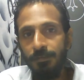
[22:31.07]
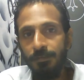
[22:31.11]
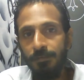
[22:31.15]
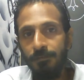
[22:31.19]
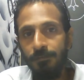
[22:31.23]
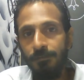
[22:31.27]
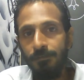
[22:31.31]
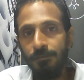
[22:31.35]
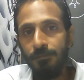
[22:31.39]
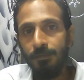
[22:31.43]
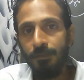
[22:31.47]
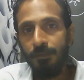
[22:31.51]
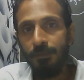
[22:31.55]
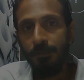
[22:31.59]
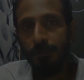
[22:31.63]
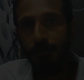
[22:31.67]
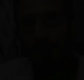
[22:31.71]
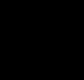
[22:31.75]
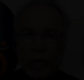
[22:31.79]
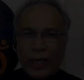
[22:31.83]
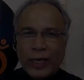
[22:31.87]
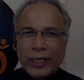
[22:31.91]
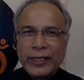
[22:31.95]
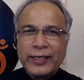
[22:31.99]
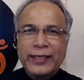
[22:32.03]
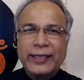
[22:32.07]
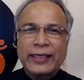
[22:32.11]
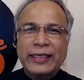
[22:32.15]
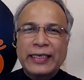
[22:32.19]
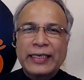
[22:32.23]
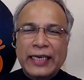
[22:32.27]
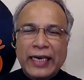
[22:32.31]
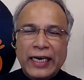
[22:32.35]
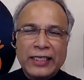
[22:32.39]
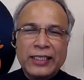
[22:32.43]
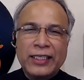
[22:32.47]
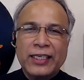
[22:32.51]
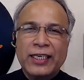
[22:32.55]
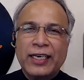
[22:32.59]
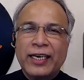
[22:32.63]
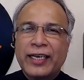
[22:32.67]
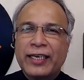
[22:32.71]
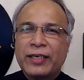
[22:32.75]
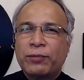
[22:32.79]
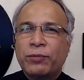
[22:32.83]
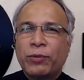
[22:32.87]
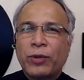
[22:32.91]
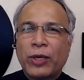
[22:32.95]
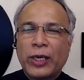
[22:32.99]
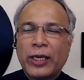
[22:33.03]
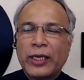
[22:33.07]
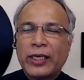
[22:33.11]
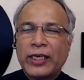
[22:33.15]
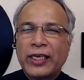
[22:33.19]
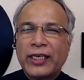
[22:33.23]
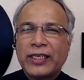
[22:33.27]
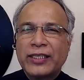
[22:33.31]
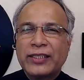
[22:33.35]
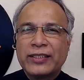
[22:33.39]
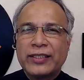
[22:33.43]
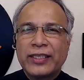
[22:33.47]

It's rotten, gutter-like politics.